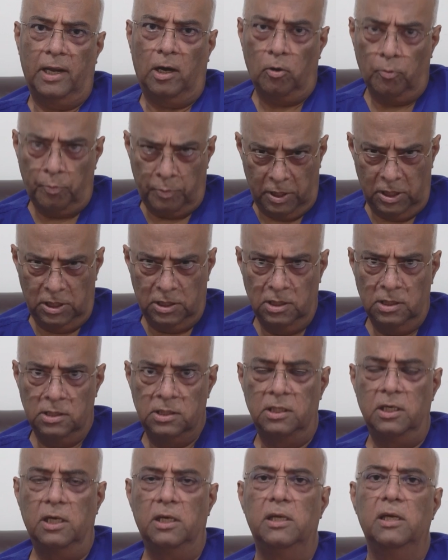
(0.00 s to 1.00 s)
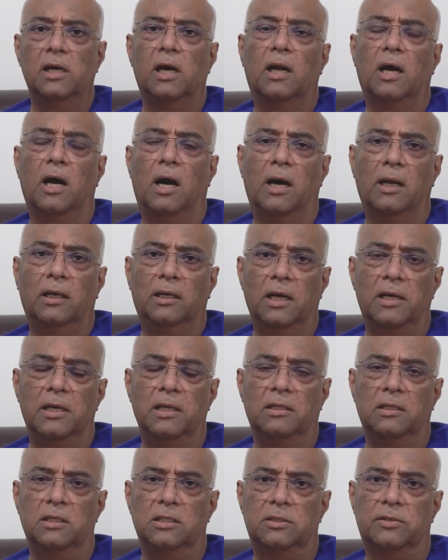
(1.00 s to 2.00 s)
now patients in India are
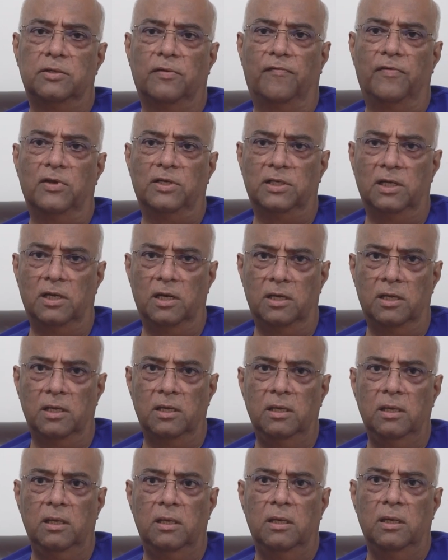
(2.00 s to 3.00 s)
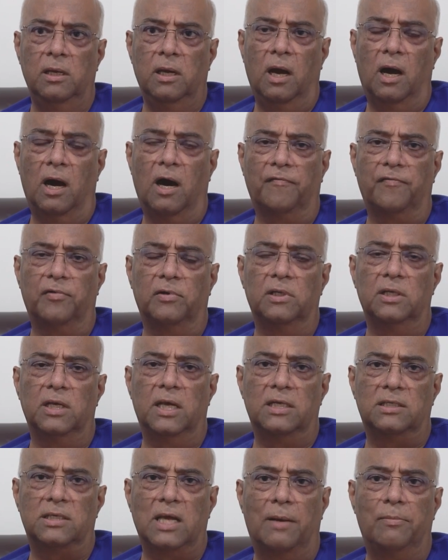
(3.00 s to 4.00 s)
getting this facility after the
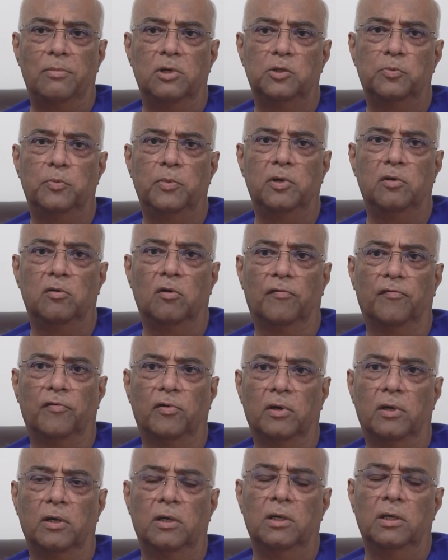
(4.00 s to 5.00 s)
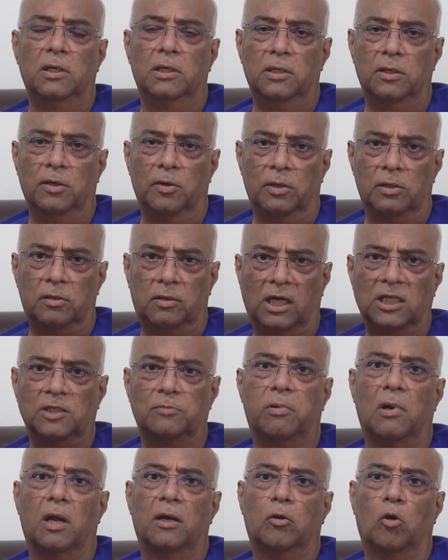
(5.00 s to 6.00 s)
establishment of a
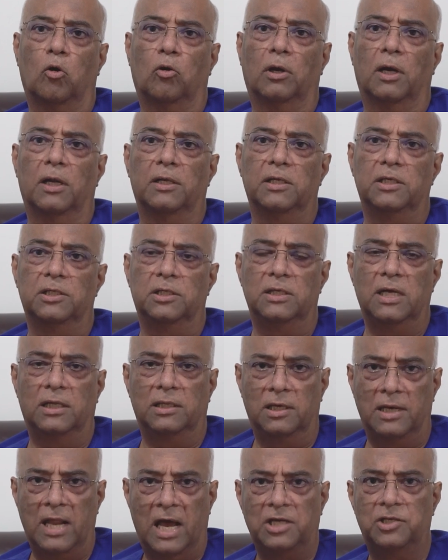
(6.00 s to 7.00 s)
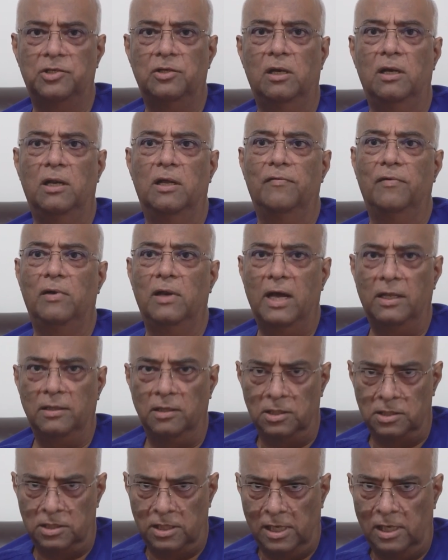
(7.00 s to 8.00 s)
transplant organization at the national level and
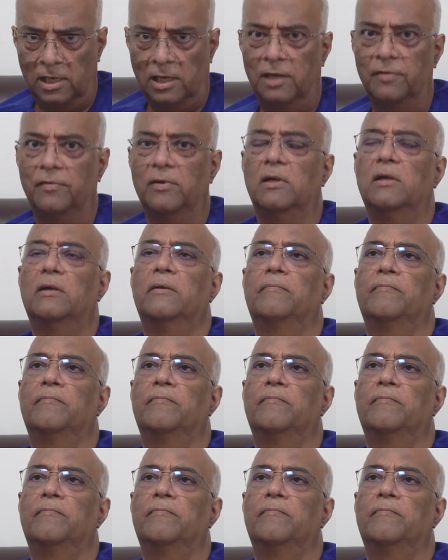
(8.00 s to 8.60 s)
the state level.